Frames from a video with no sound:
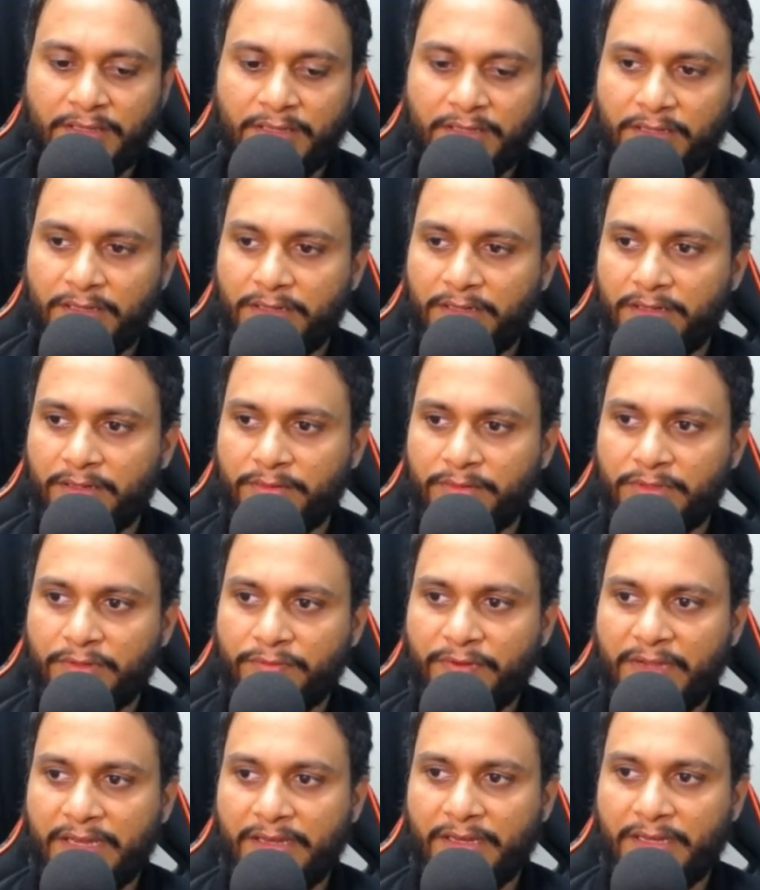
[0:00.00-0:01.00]
uh, the
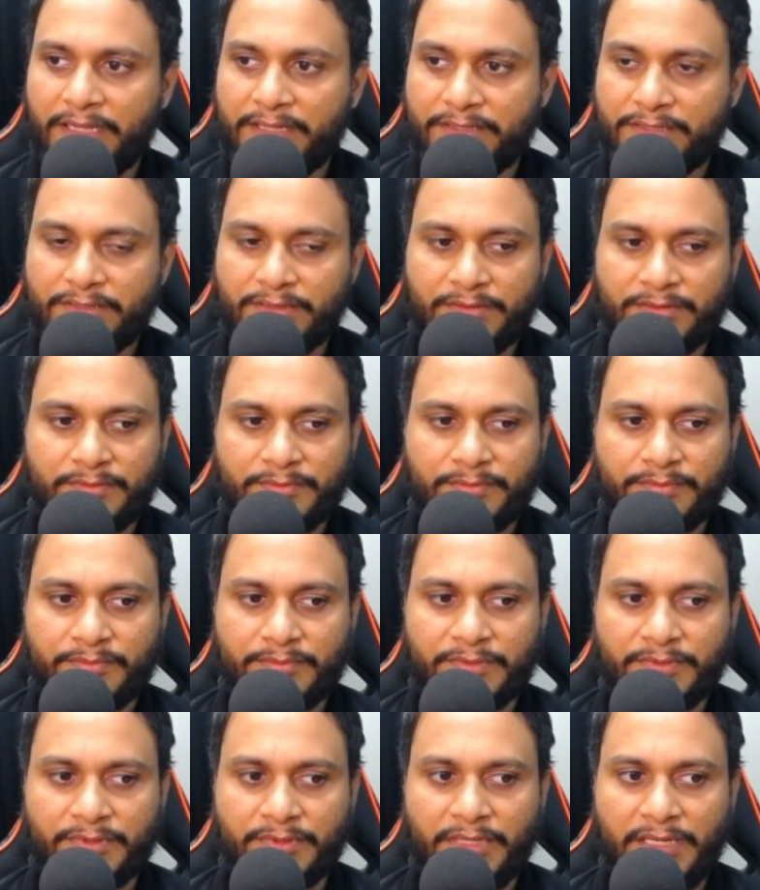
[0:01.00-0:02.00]
final answer,
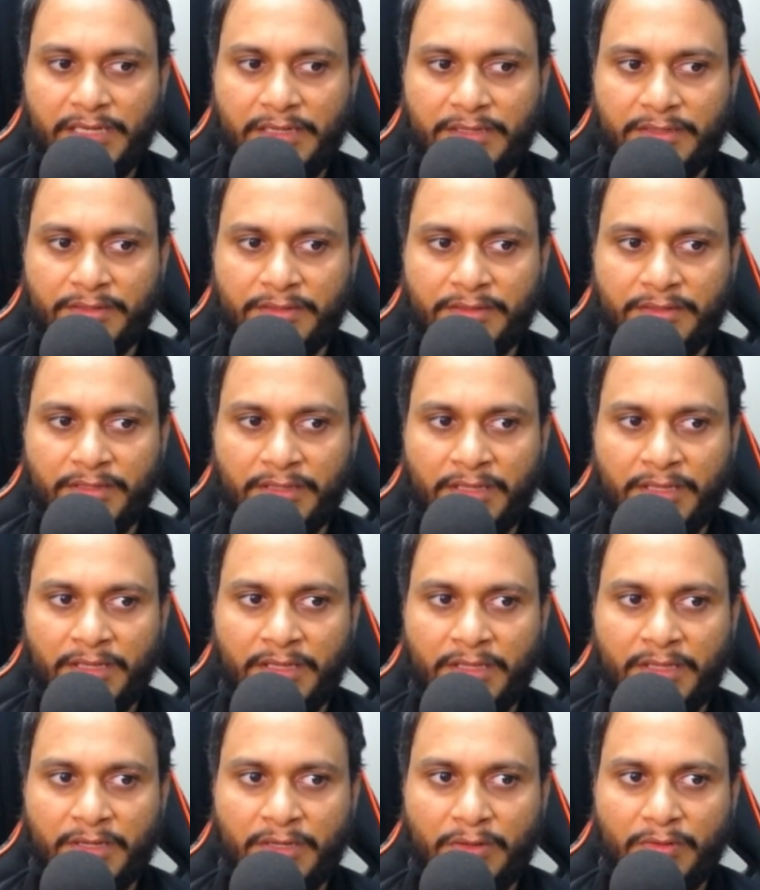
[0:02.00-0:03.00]
right?
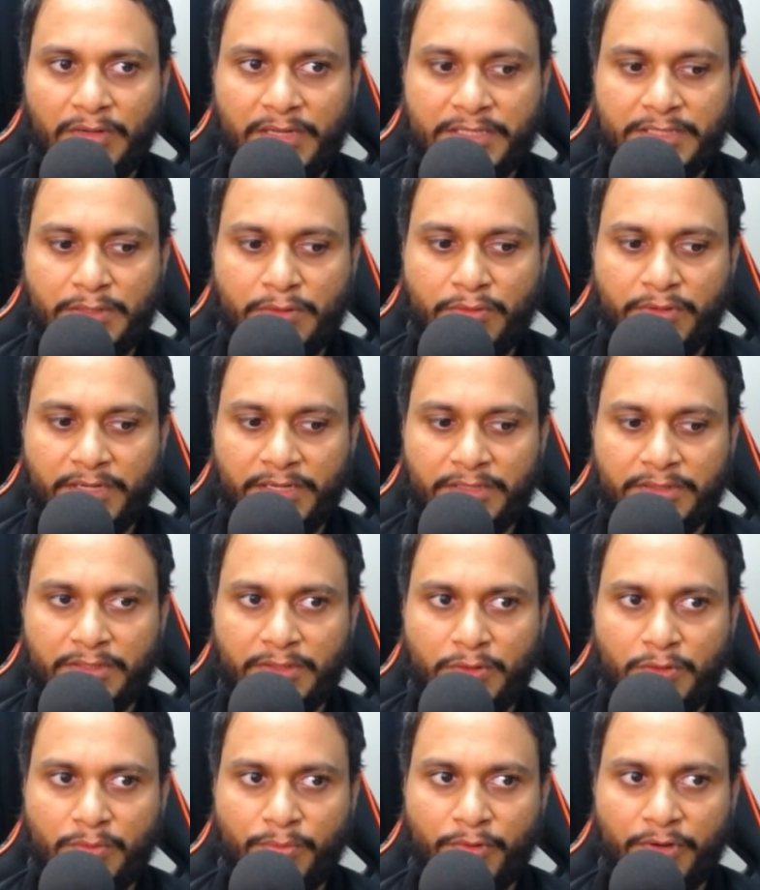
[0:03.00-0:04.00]
Now let's look at the
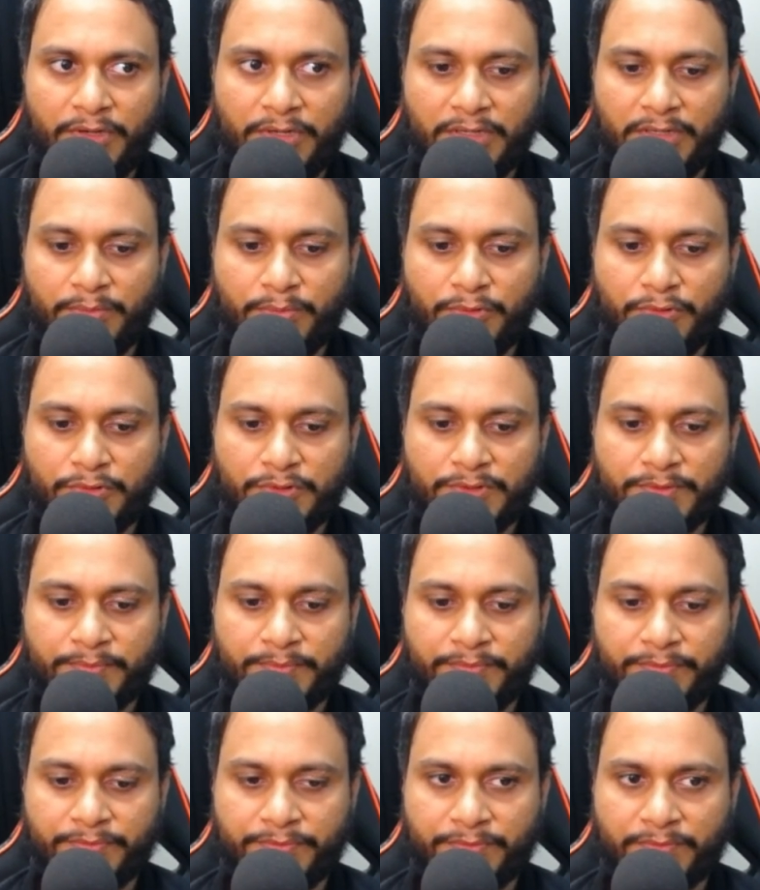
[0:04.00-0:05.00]
two pointer approach.
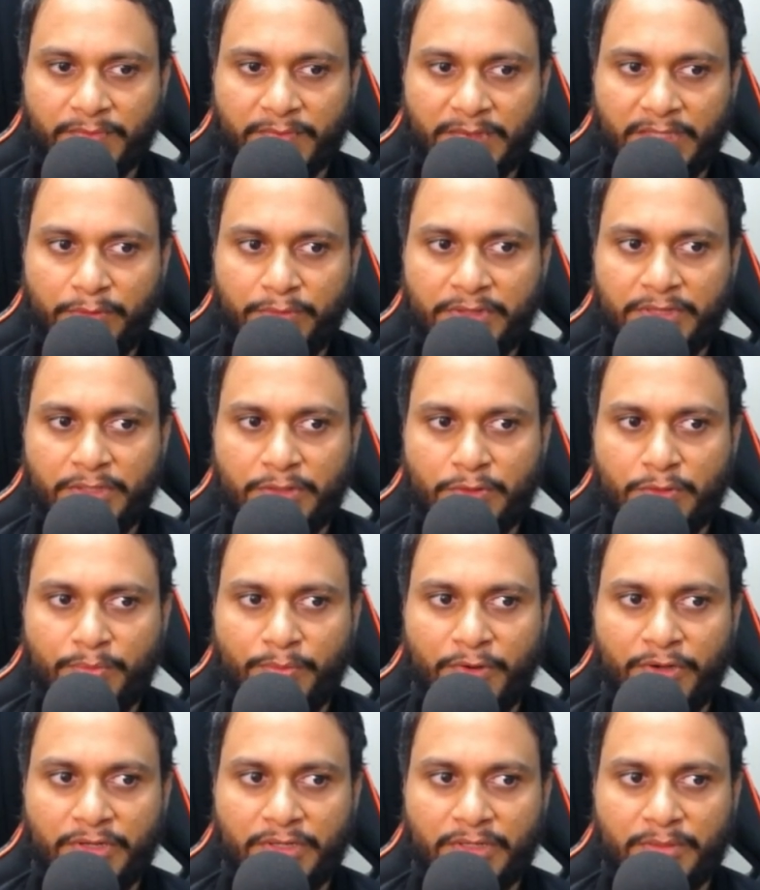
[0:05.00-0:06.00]
Now in the two
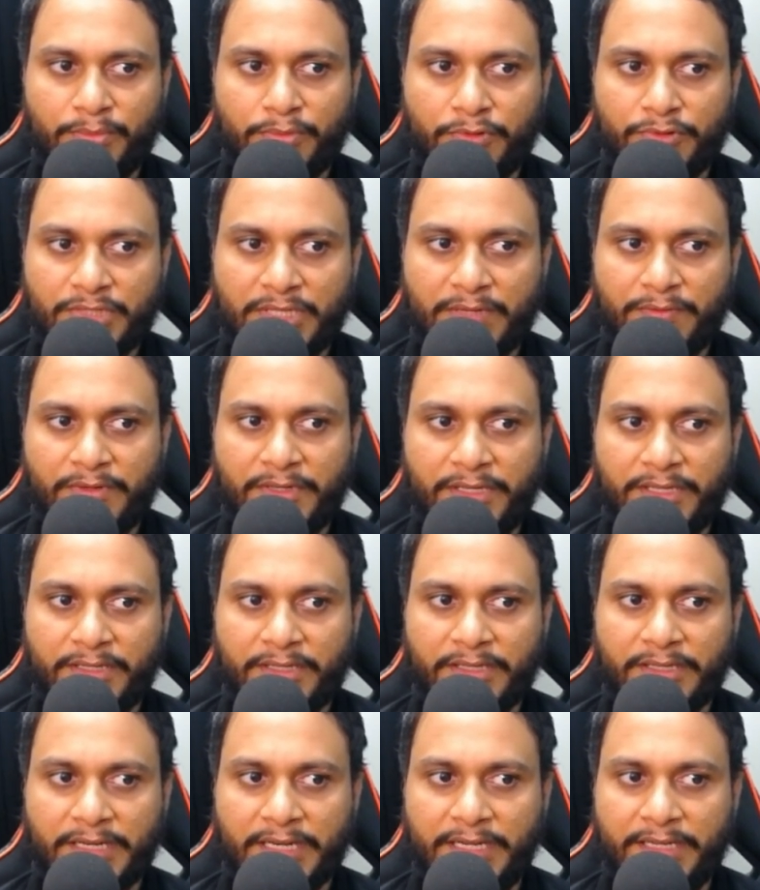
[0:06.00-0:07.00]
pointer approach, I will
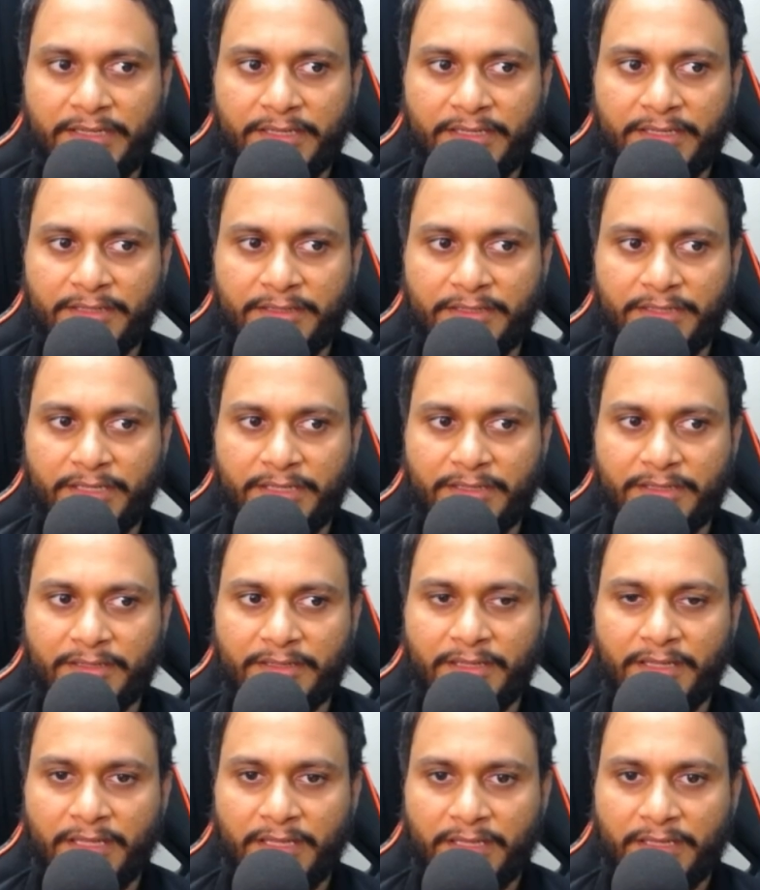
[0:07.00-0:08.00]
take a writer and the reader
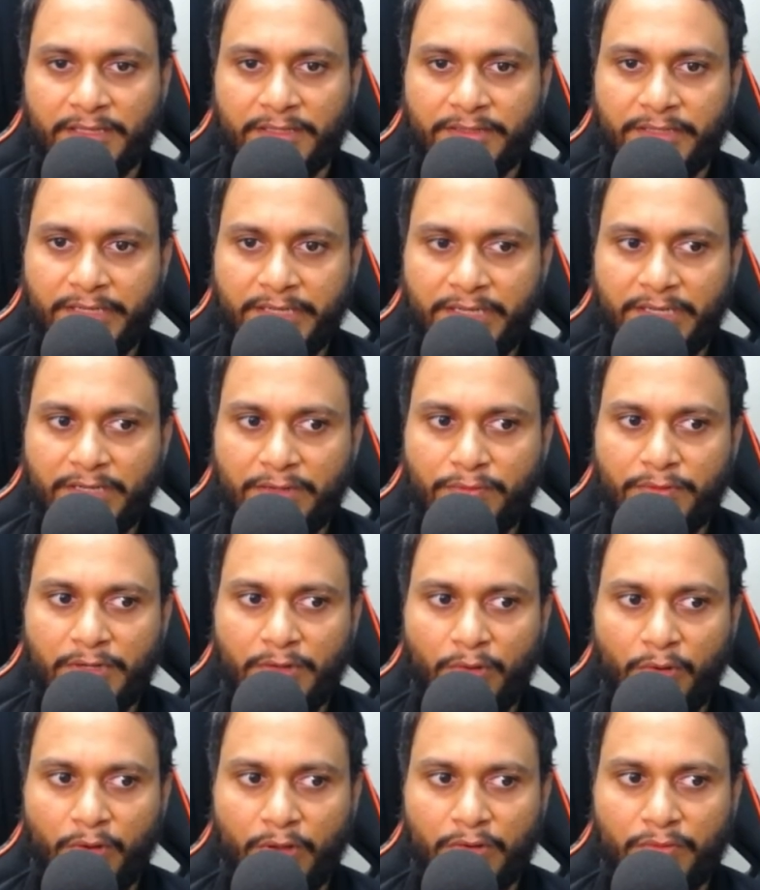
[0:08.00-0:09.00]
the reader will
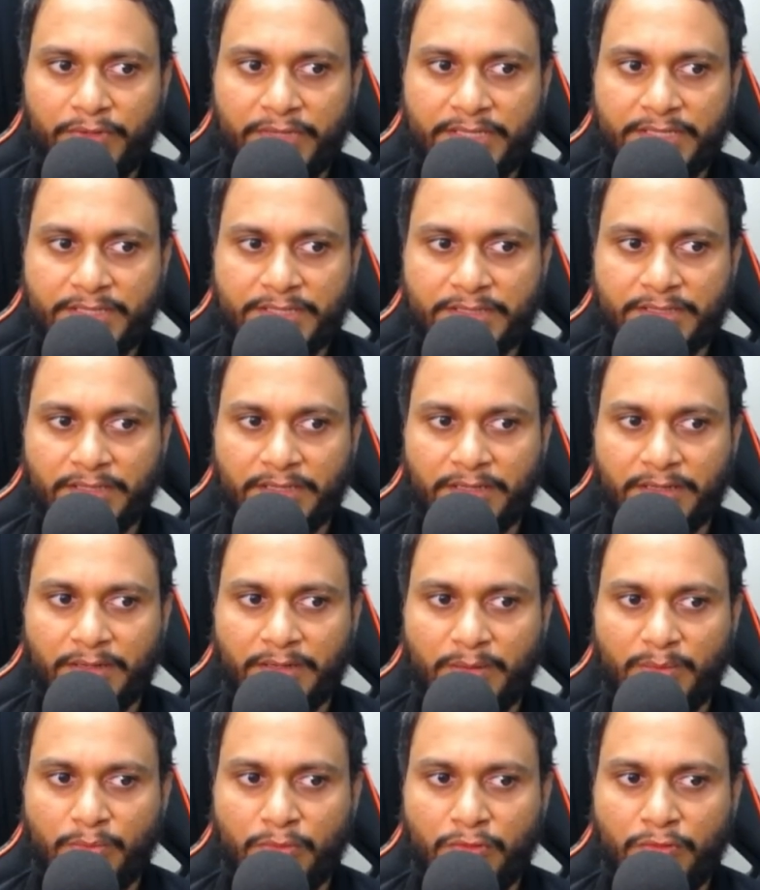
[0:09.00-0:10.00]
always
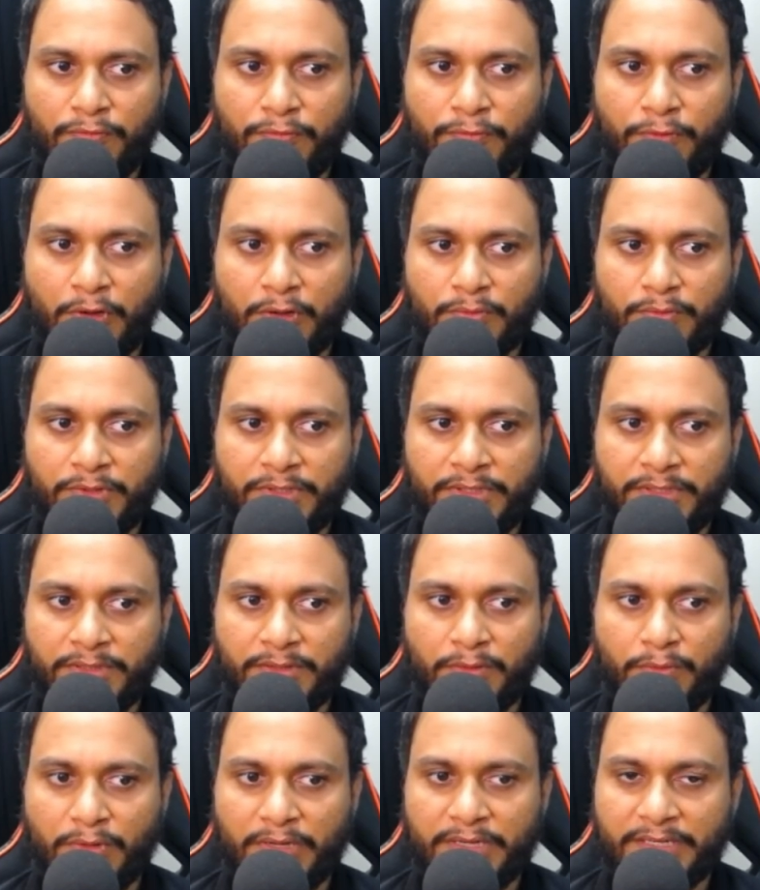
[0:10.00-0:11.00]
uh, move forward
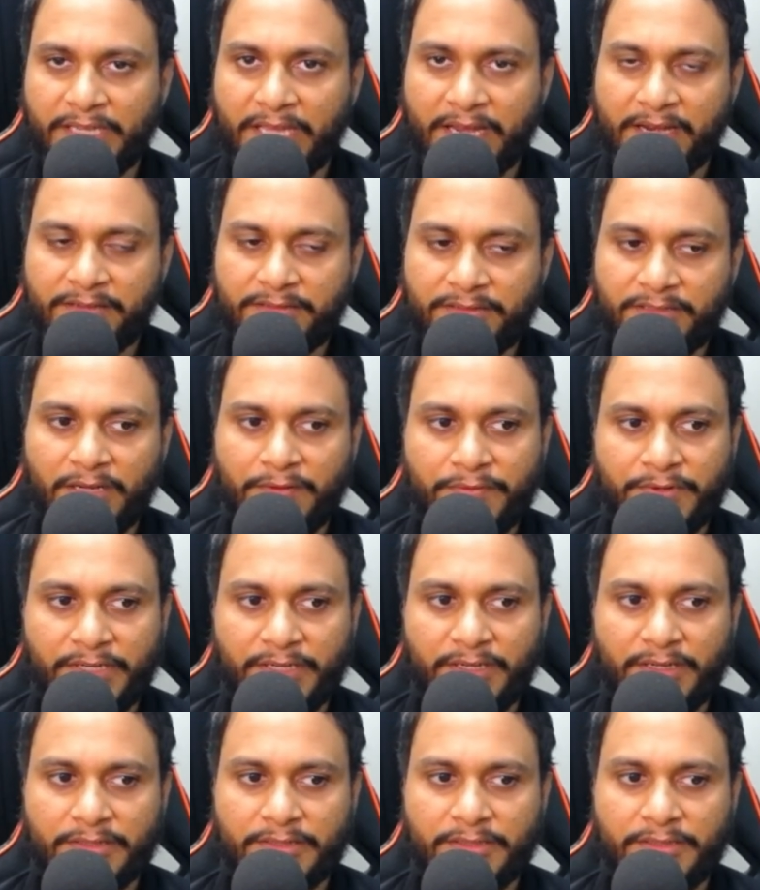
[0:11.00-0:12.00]
one character after
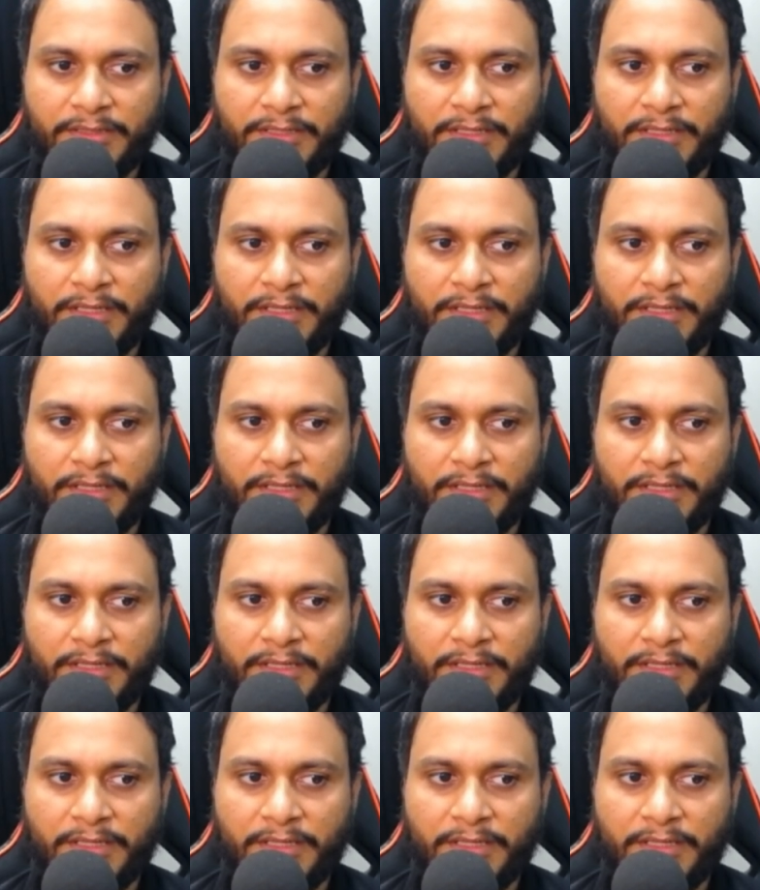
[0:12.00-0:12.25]
another